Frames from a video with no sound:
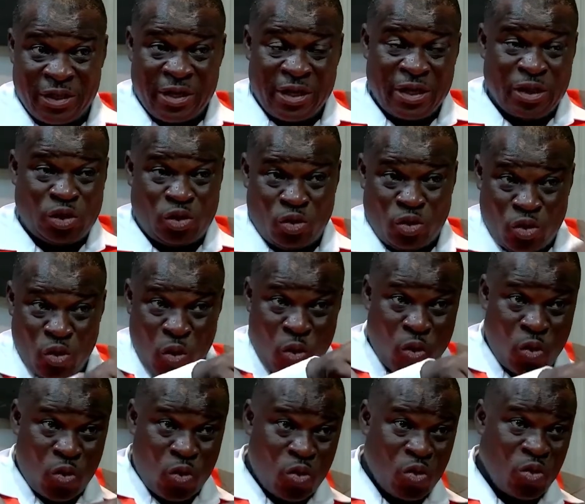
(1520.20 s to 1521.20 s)
you
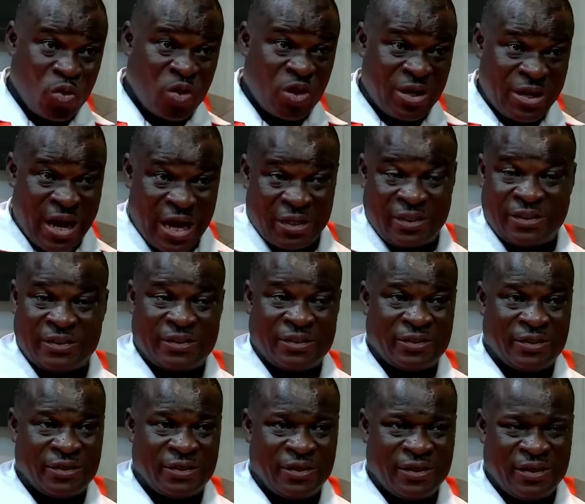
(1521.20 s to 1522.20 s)
know that
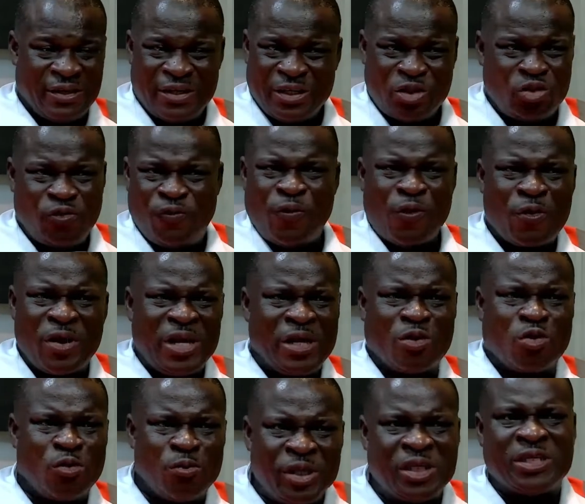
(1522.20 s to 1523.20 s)
you've already
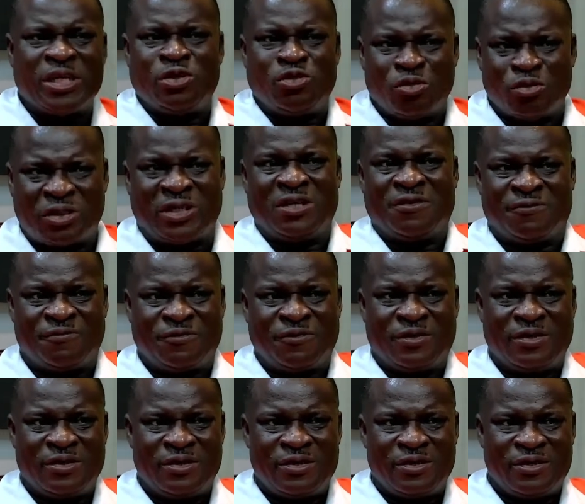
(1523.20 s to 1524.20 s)
committed yourself.
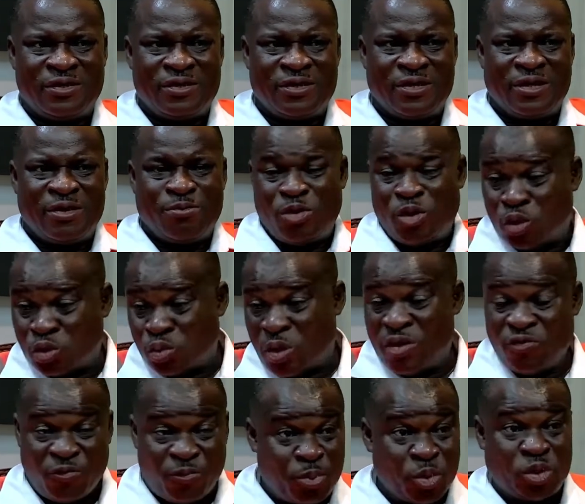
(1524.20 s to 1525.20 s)
Because when
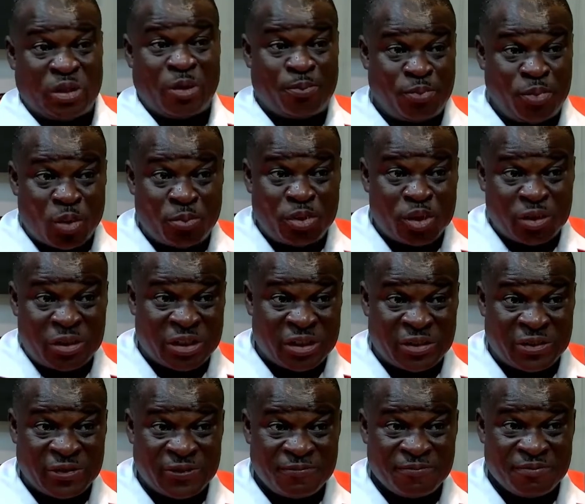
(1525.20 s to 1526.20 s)
you put up your burden,
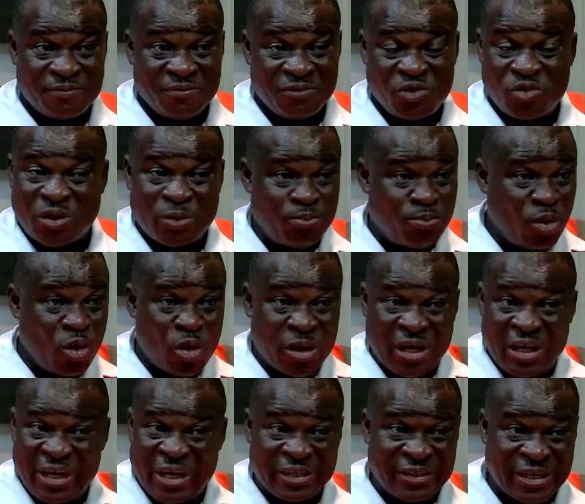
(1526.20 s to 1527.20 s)
you are
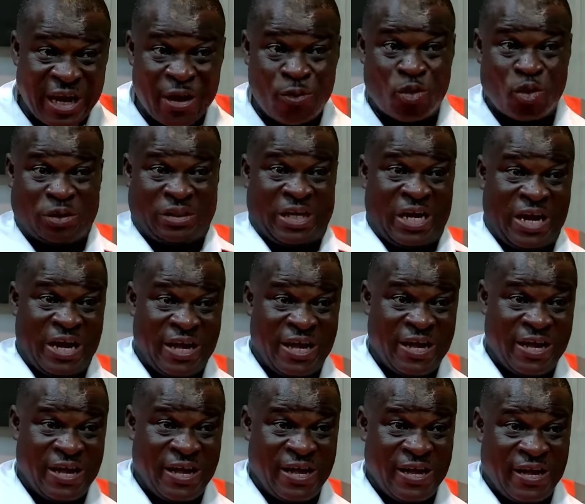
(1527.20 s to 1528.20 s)
blocking the entire water.
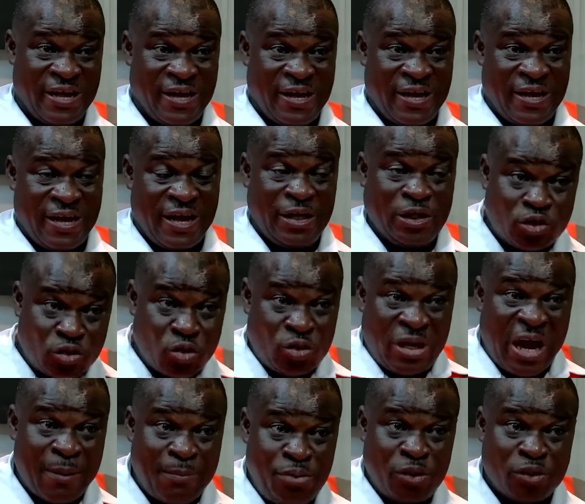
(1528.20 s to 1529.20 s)
And so
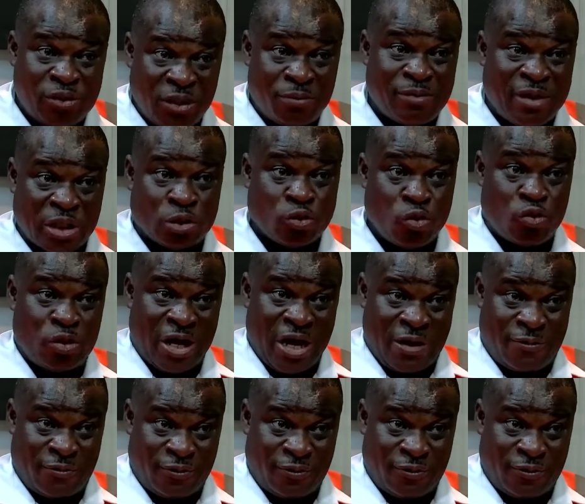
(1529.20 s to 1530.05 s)
that burden must go down.